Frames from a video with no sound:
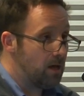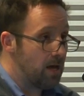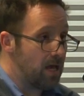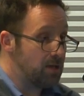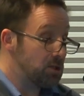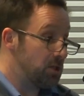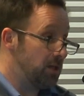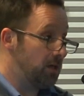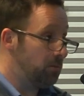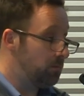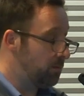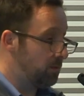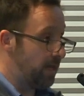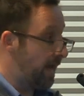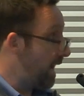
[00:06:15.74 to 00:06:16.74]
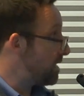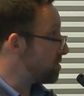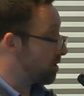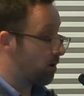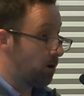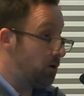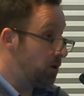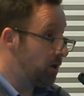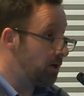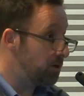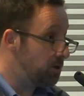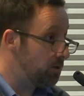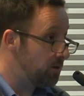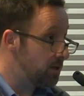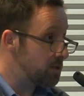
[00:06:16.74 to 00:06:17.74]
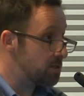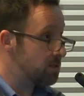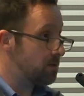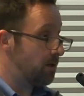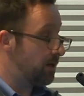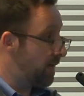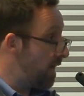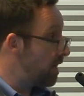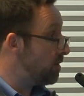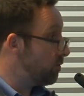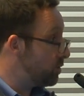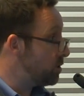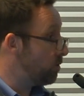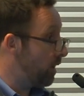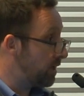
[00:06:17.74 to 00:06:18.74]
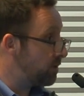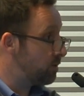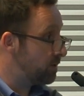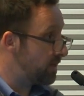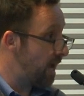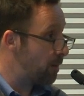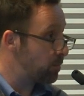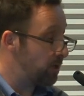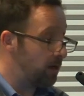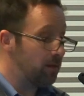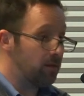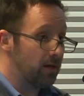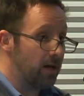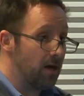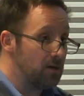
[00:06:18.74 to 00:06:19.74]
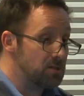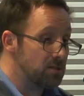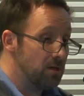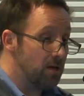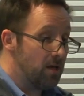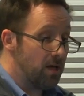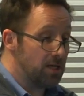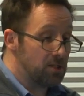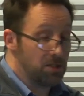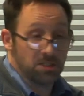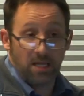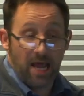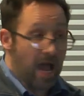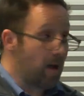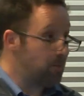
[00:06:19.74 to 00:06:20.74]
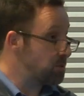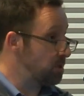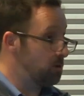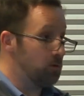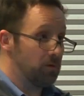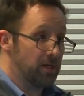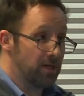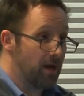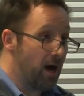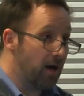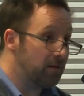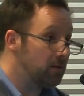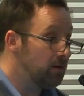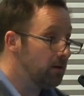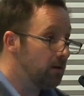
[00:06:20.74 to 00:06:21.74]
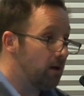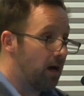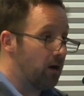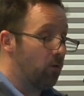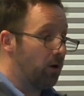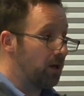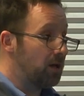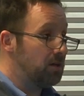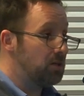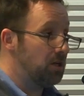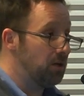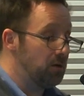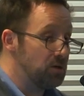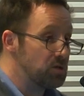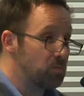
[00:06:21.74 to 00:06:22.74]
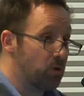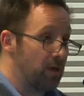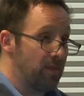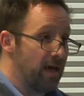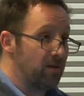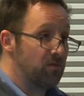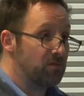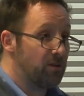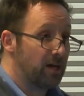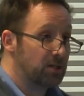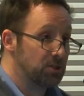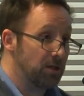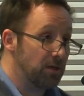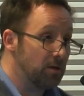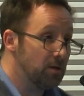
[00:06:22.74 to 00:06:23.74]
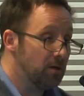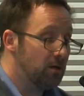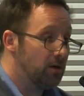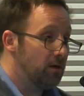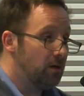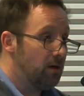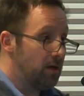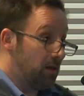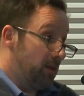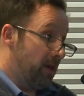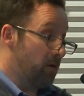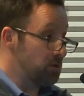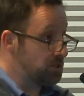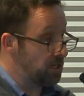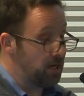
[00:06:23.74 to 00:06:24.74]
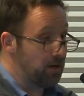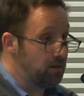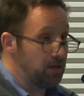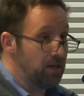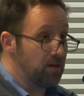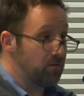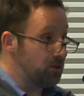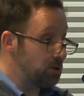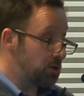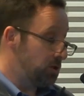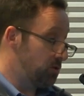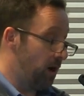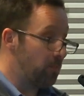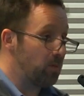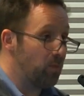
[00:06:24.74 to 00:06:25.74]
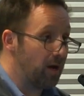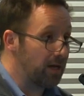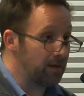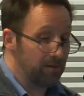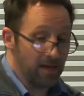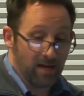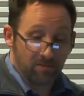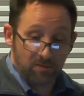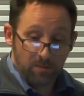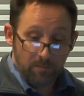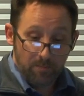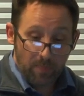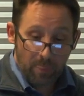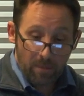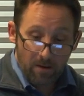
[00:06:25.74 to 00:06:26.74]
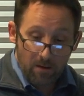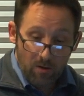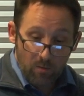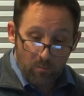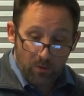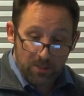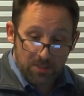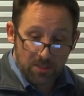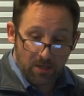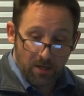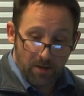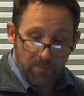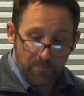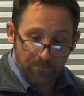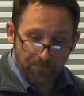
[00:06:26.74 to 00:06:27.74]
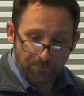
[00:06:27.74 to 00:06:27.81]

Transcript: And they asked her, are you going to do this again? Would you like to adapt anything else? And she said, absolutely not. I don't want to continue to spread that infection. And that was the end of the interview. She dropped the mic and left. But